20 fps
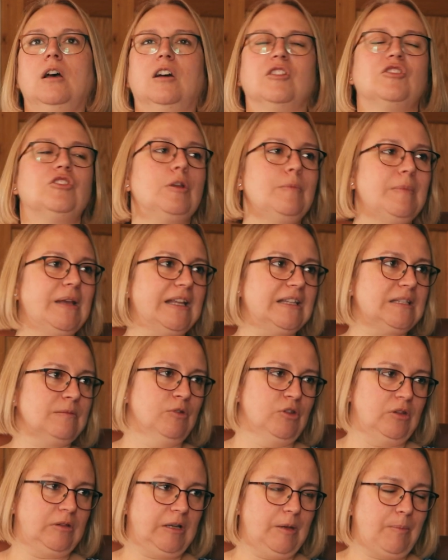Assuming it's
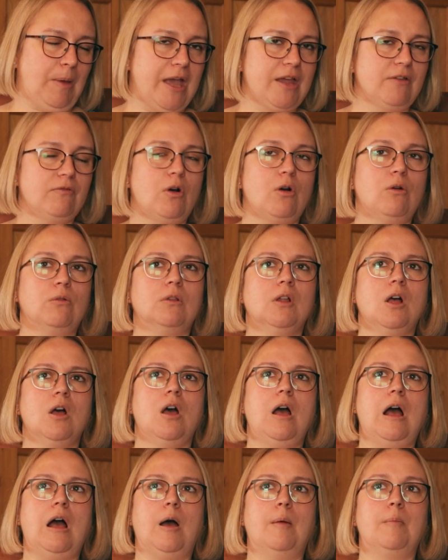monthly payroll,
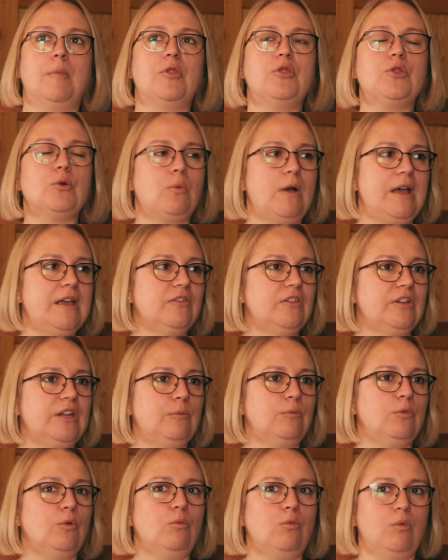the way that
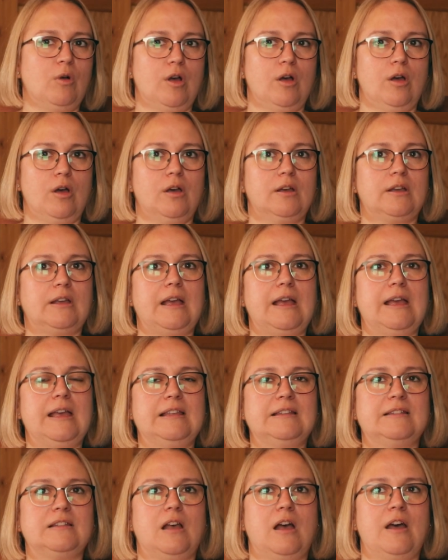it will work
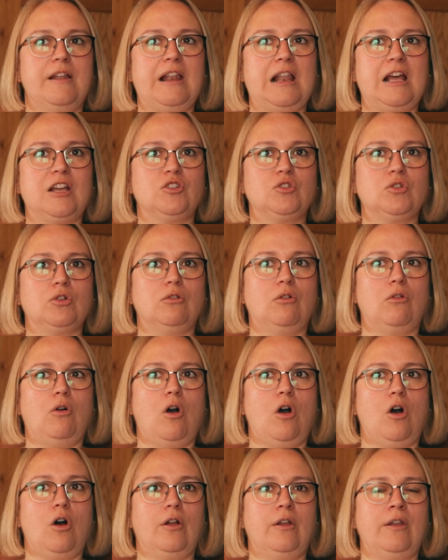is unless you're
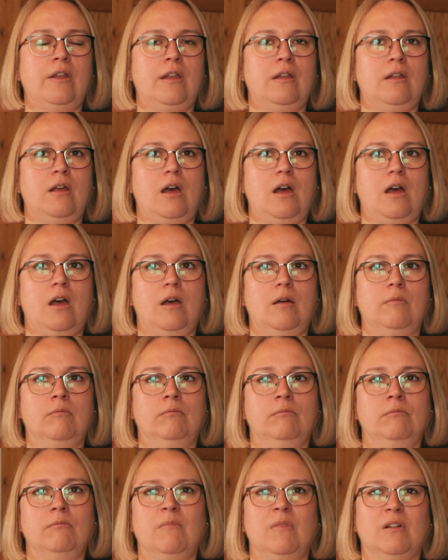on
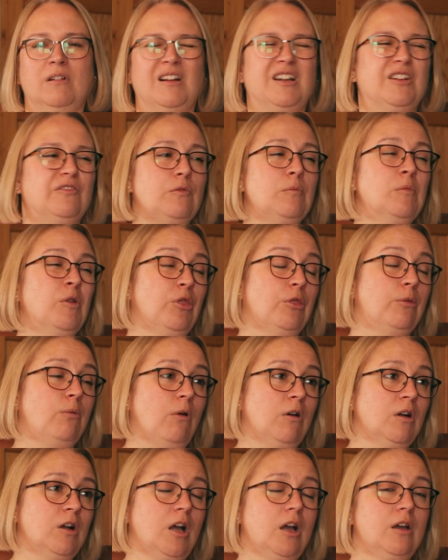kind of a month
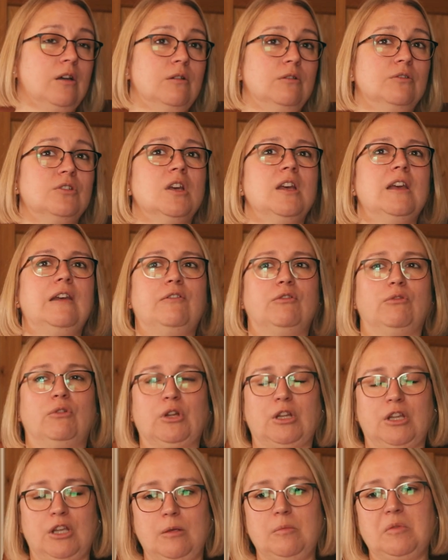one code, if you're on
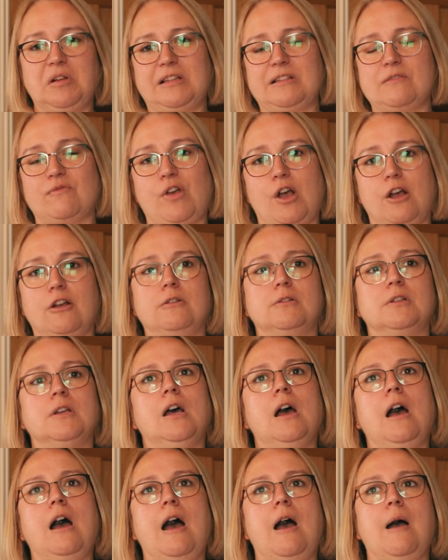a cumulative code,
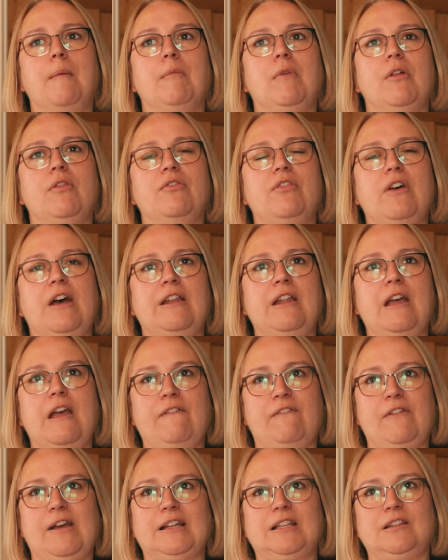then
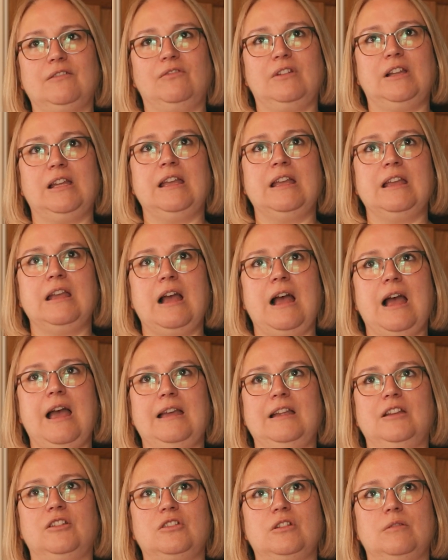effectively
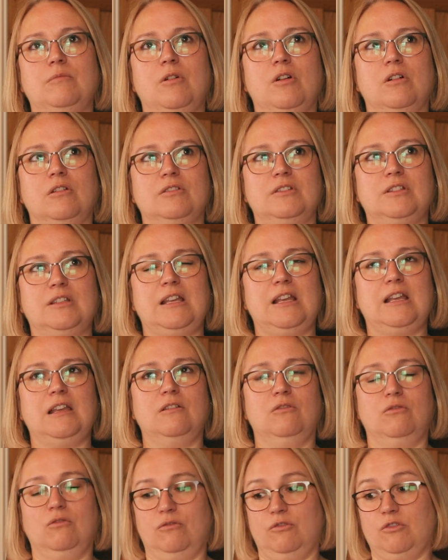
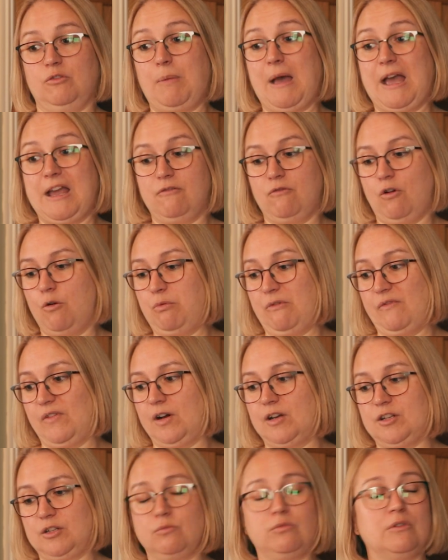HMRC or the payroll
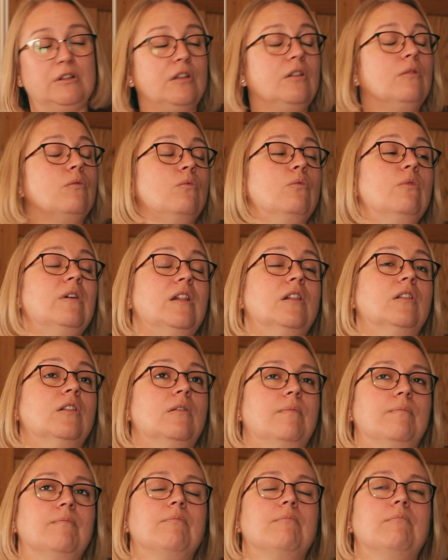provider
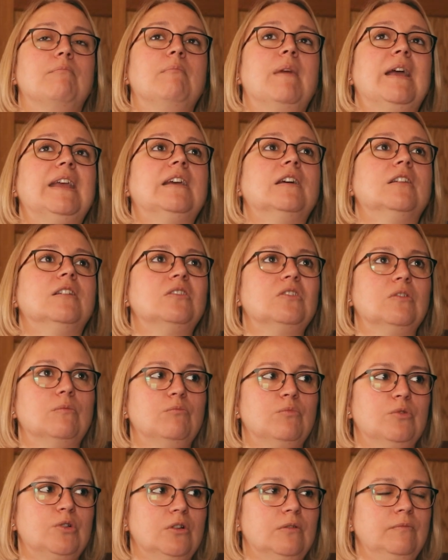will make an
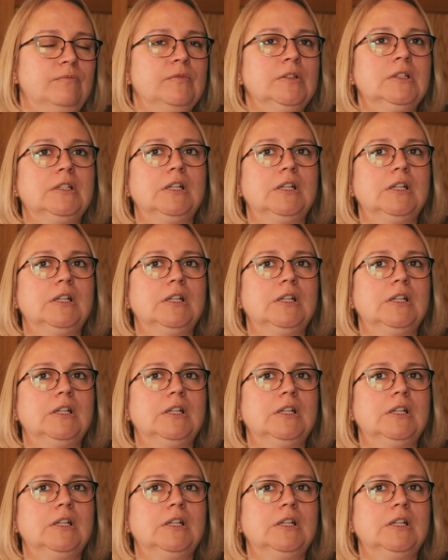assumption